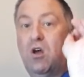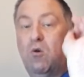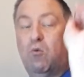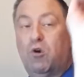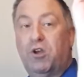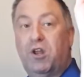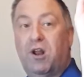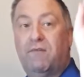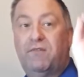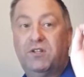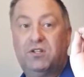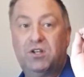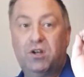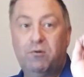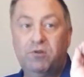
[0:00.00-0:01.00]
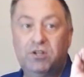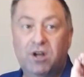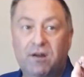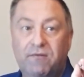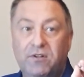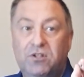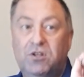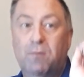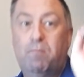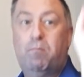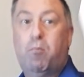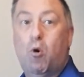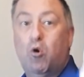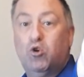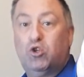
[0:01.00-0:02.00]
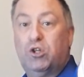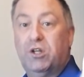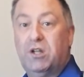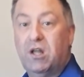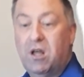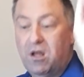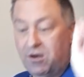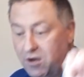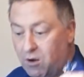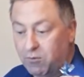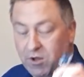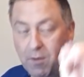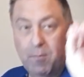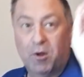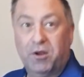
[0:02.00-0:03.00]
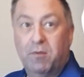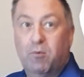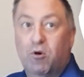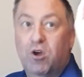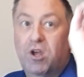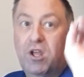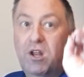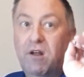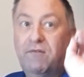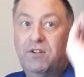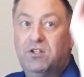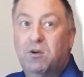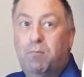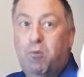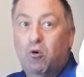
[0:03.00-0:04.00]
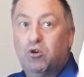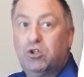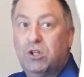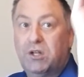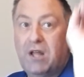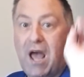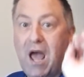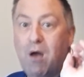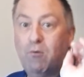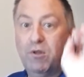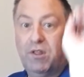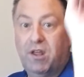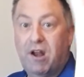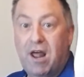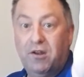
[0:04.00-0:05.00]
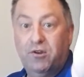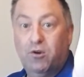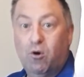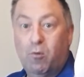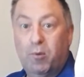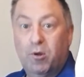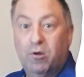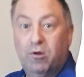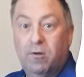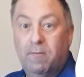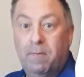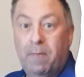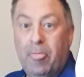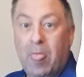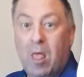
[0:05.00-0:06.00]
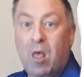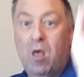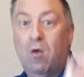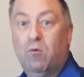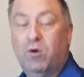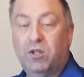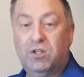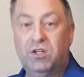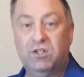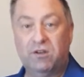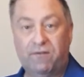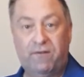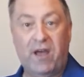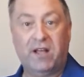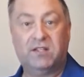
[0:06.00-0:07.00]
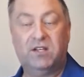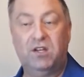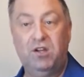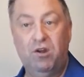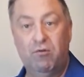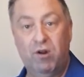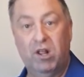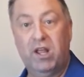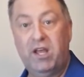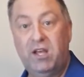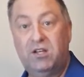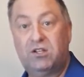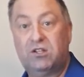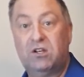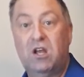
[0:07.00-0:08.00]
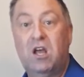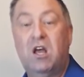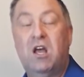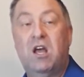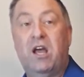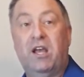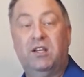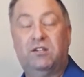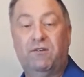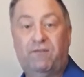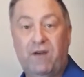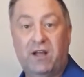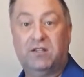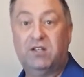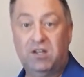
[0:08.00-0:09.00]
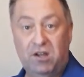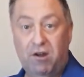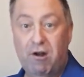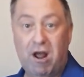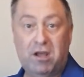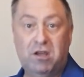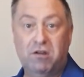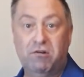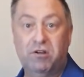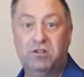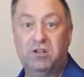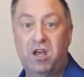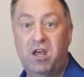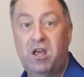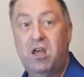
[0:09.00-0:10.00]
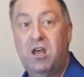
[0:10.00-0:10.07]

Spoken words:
what you're having to do is you're having to push not with your body, but you're having to push the dart with your hand up, which is affecting your release, it's affecting your accuracy,